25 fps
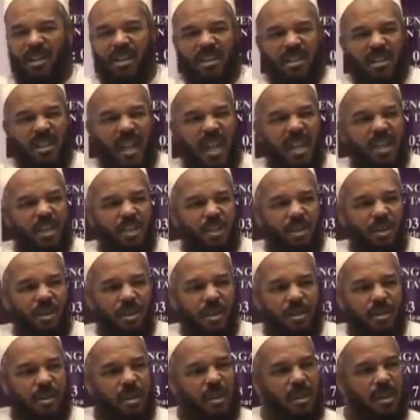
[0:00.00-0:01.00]
it's nature,
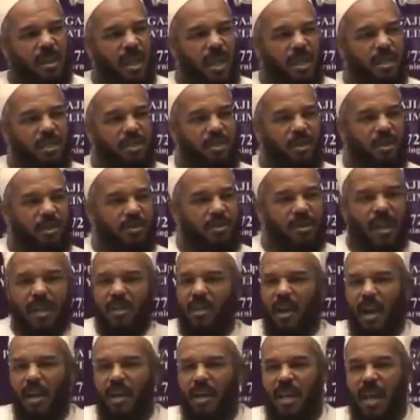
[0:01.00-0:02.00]
it's in nature. It's
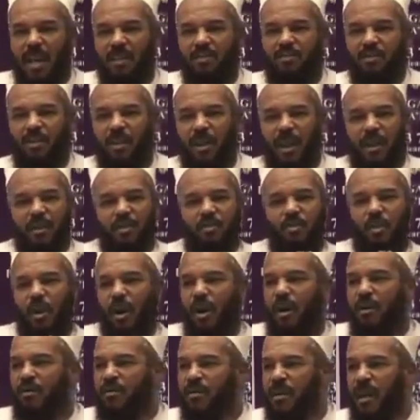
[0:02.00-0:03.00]
not unnatural like you
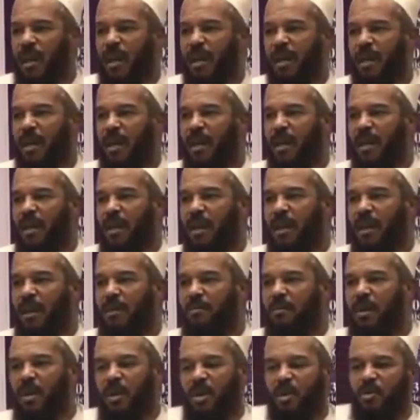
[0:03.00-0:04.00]
all are saying.
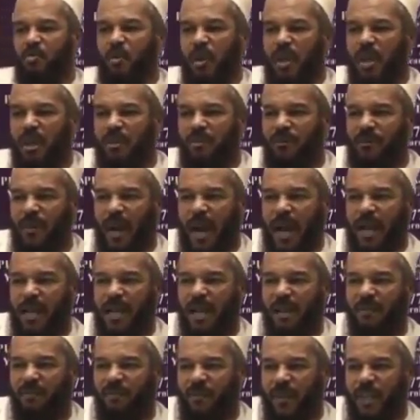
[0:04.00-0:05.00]
Because we can
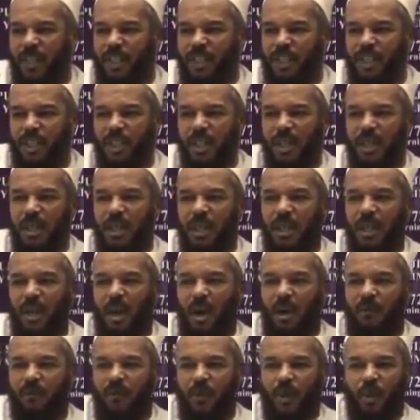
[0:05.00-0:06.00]
find a fish
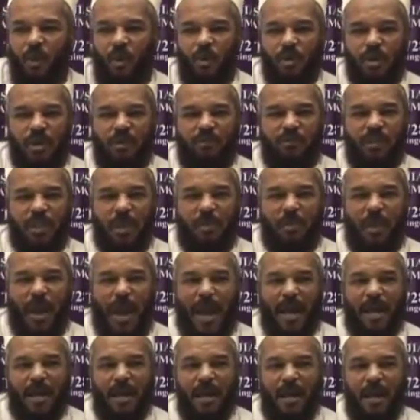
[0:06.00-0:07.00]
off the coast of
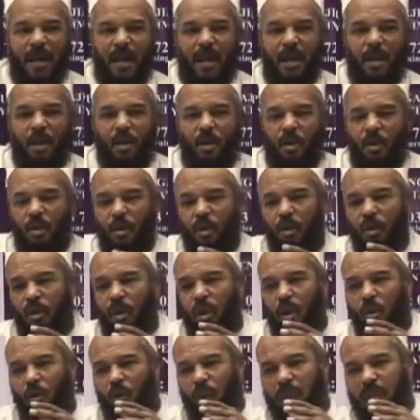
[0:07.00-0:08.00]
Japan
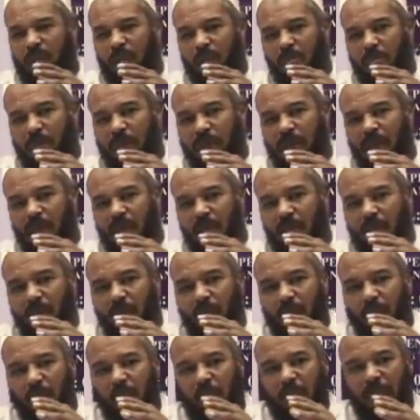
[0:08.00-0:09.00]
who, when the male
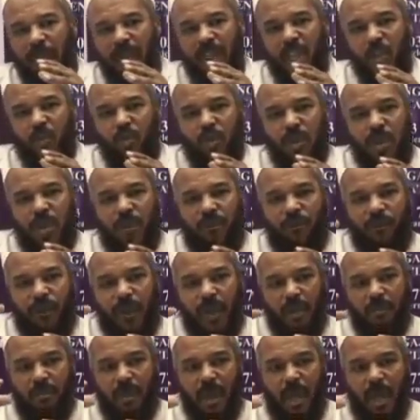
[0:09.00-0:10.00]
mates with the
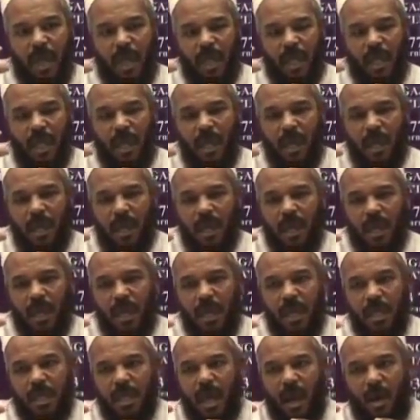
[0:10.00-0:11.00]
female,
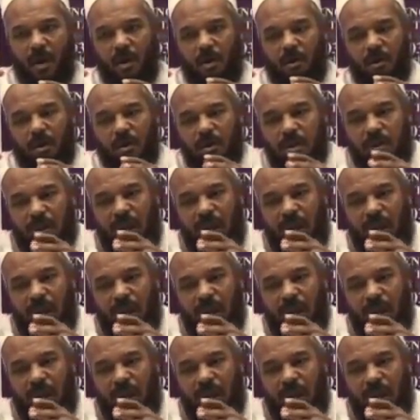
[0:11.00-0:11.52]
he now